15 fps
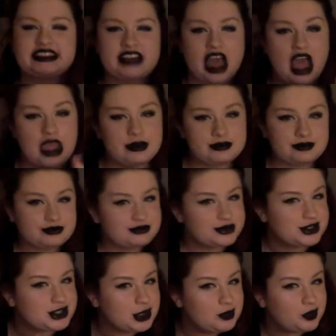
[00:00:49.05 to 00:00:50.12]
I'm
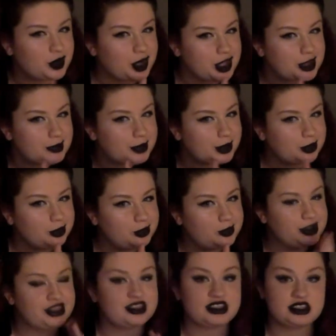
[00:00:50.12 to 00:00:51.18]
somewhere in the middle
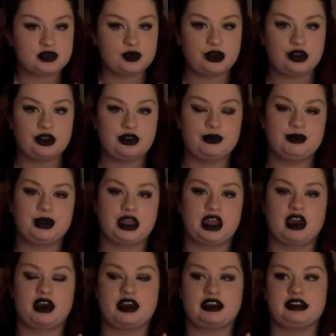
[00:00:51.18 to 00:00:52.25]
with this one
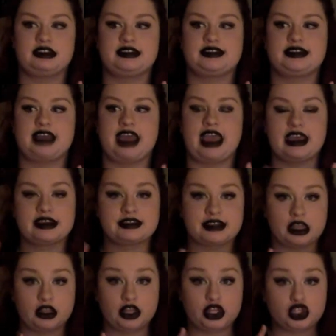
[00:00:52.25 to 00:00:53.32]
because
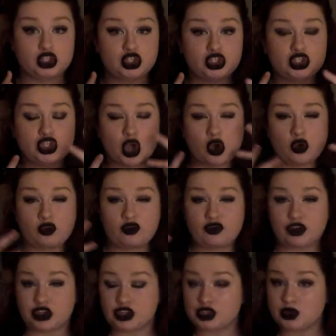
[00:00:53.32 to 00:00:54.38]
ASL is so
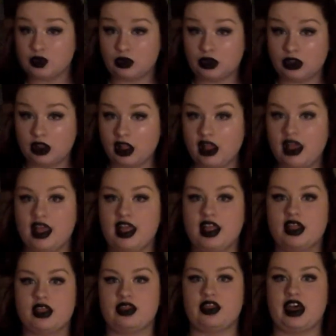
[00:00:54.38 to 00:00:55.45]
visual
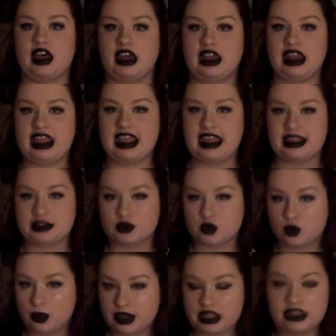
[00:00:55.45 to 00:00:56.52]
that it's
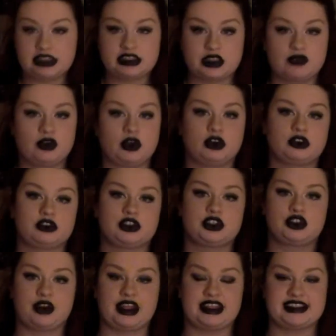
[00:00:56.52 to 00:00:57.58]
really difficult to
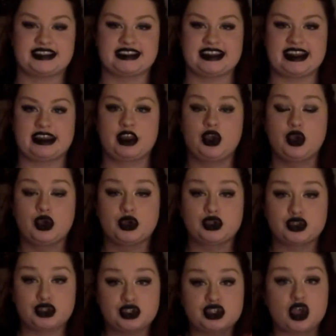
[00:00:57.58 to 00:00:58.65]
translate
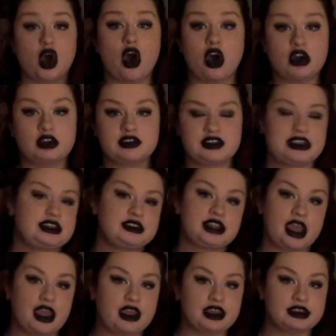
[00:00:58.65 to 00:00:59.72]
songs into
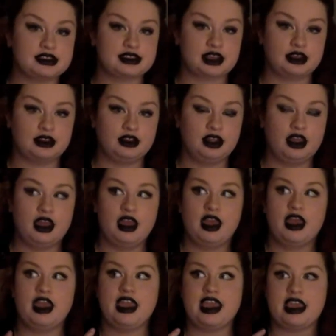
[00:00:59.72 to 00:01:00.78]
ASL
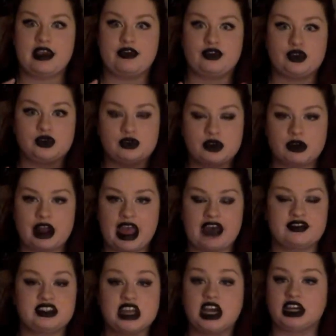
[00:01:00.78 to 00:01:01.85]
if you don't
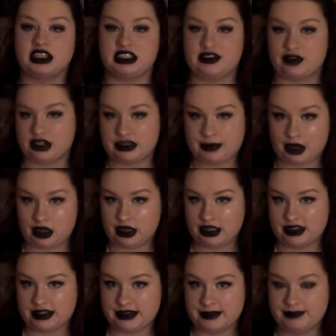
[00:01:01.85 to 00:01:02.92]
have tons of
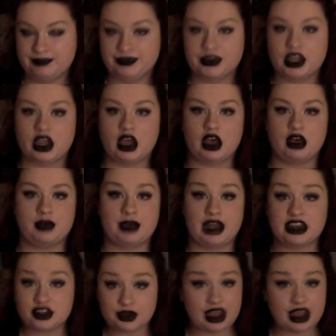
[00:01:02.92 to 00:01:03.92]
experience. And I do